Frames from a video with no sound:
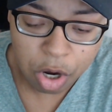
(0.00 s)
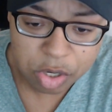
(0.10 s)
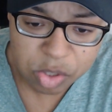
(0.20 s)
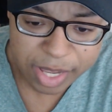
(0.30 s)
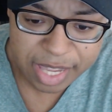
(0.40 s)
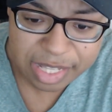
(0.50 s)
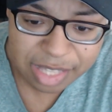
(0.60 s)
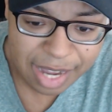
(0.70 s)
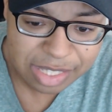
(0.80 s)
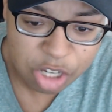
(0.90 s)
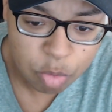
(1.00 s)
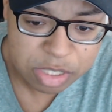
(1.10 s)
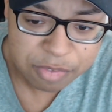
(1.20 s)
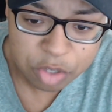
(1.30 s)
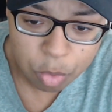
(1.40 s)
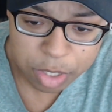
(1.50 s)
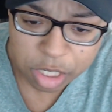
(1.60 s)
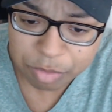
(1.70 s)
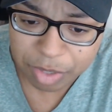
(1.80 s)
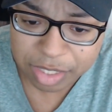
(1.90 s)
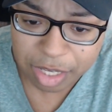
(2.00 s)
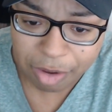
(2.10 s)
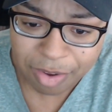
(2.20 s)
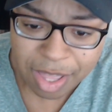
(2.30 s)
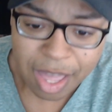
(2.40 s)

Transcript: So I cannot tell what's even going on right now.